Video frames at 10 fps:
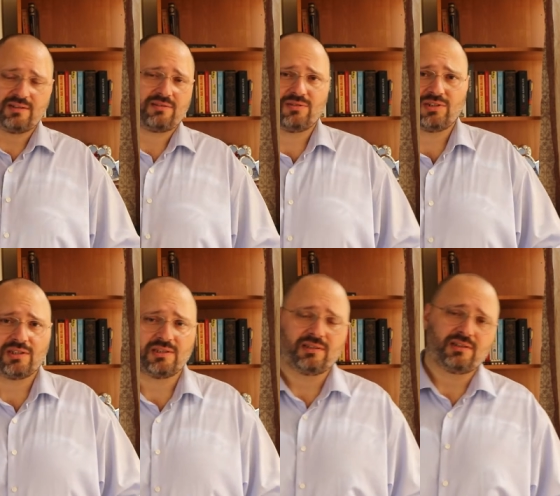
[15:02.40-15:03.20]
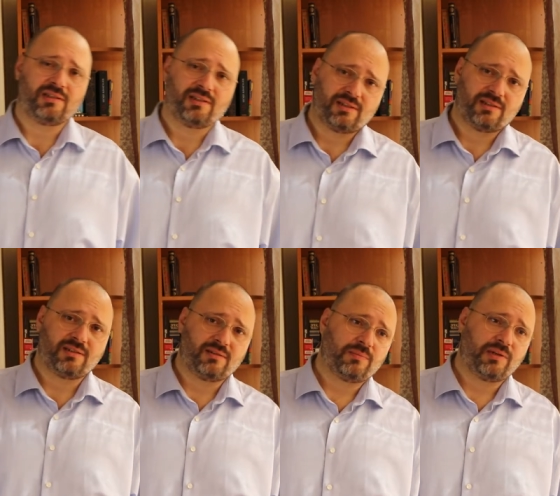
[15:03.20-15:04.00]
technological
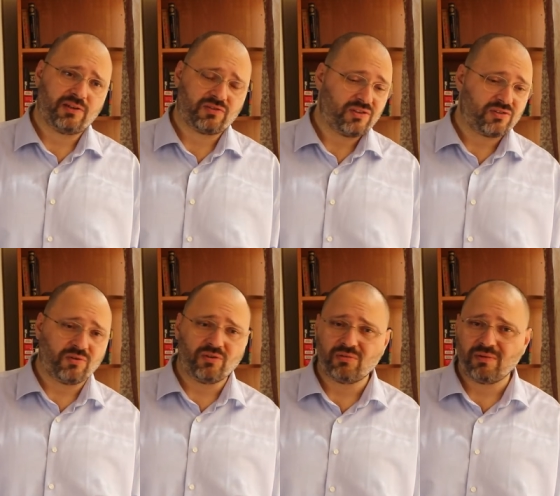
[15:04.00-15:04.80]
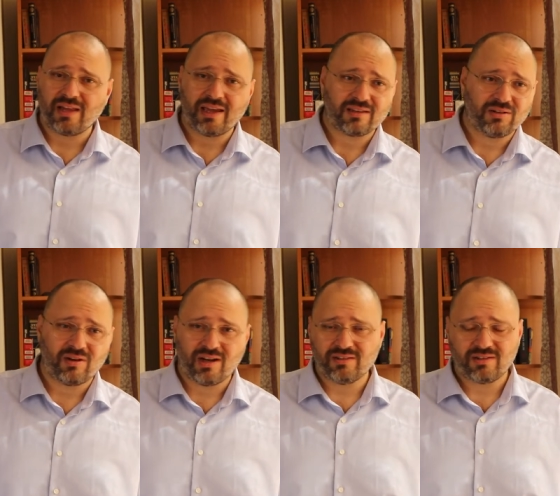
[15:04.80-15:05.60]
uh, place. It's going to be like, you
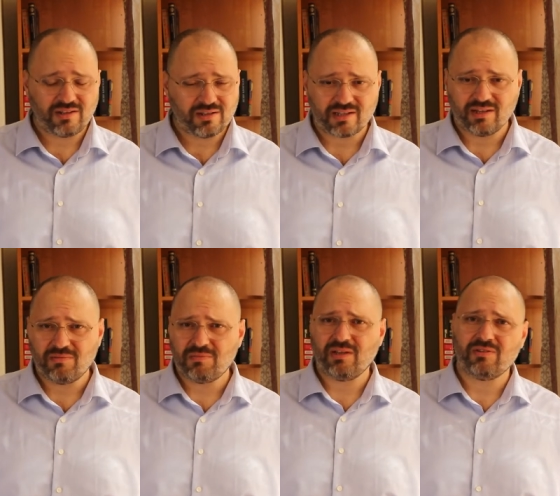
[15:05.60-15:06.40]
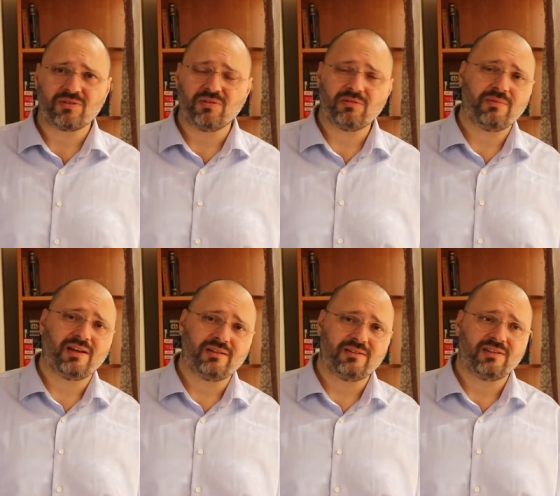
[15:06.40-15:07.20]
know, one hundred years. I don't believe it's going to be
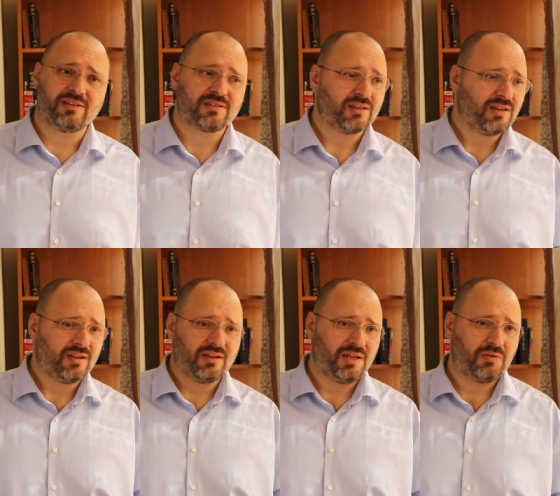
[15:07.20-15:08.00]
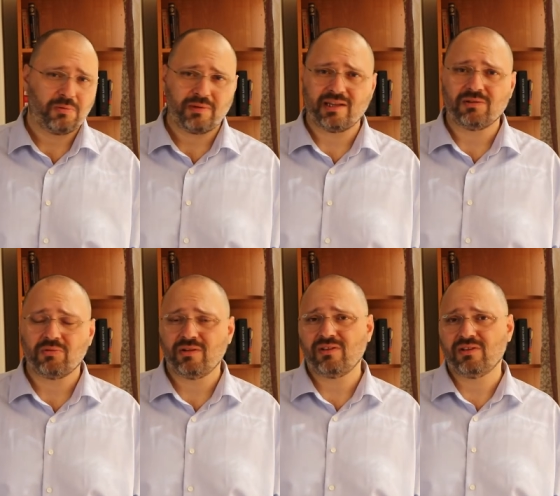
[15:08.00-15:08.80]
one hundred years. It will be ten,
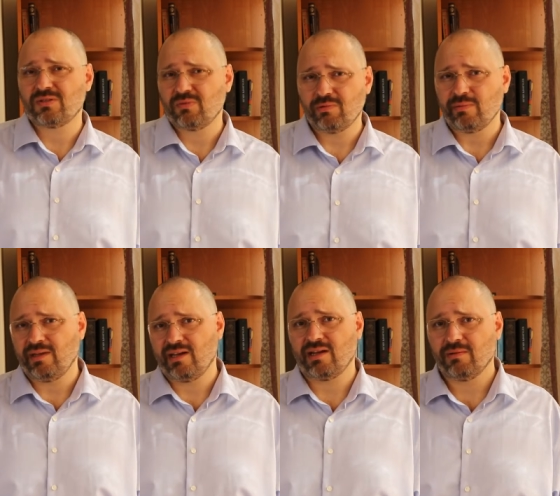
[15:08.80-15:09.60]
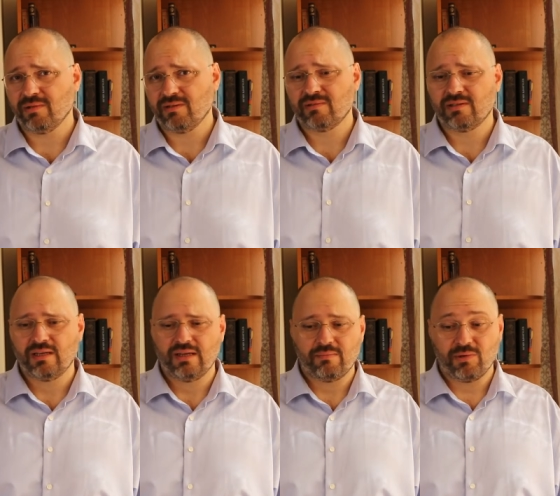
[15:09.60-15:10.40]
twenty years. We will be there, I believe,
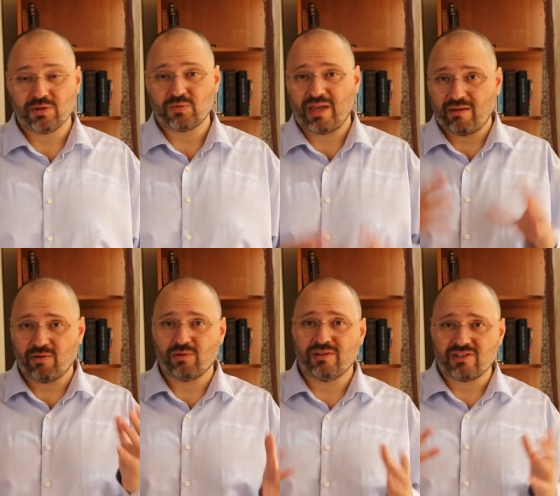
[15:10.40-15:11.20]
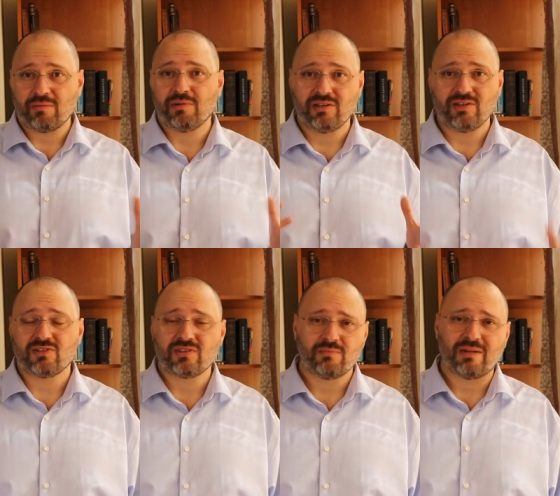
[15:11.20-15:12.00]
because we have all these
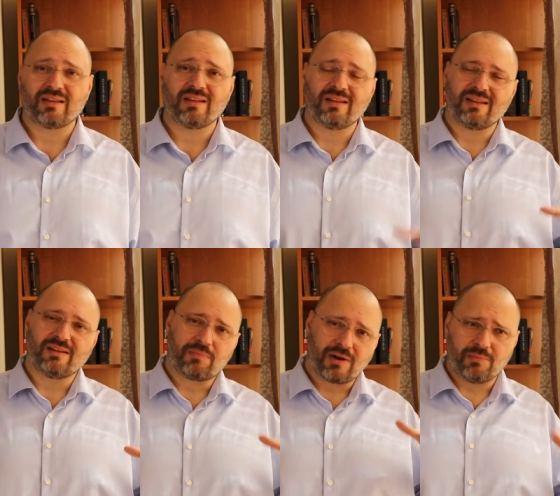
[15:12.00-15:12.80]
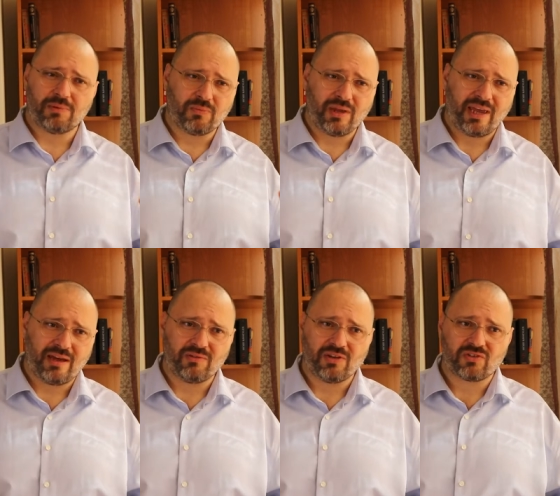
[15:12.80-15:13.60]
abilities. But the problem we
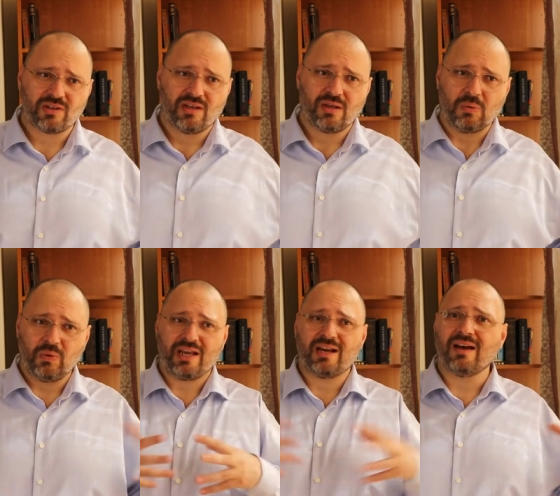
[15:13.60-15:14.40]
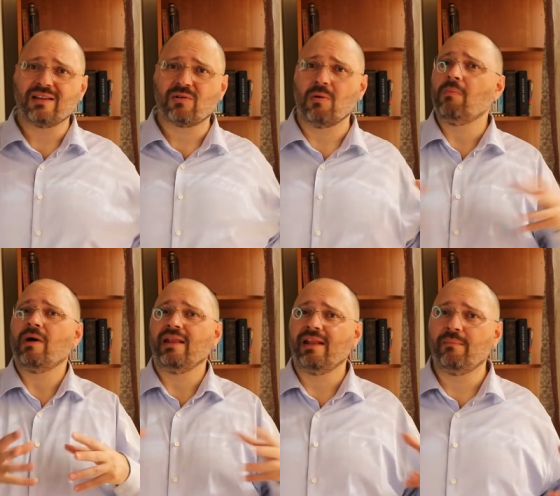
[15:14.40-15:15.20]
have is we can't
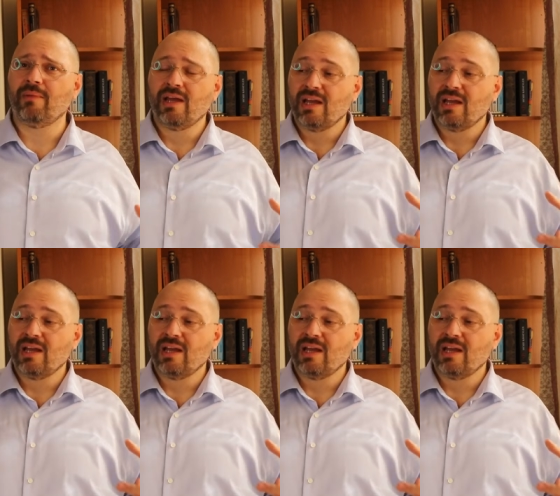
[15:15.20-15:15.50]
combine them